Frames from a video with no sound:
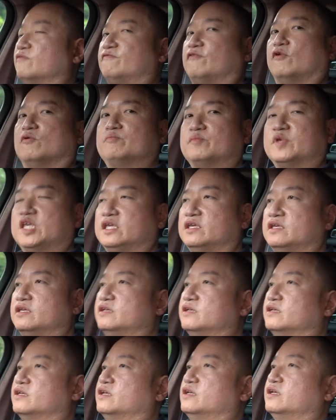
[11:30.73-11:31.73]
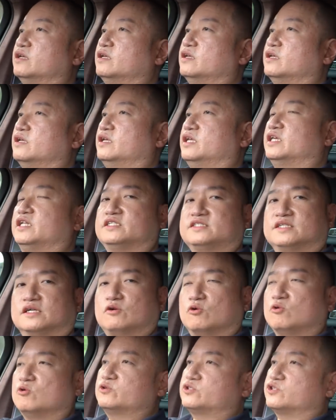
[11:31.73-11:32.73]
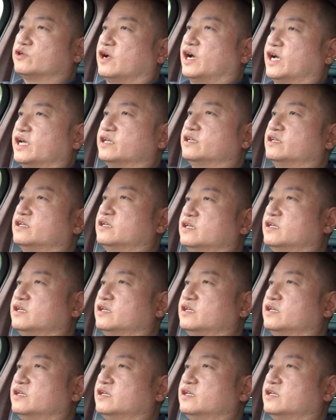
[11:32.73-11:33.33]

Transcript: For me, it is a go try.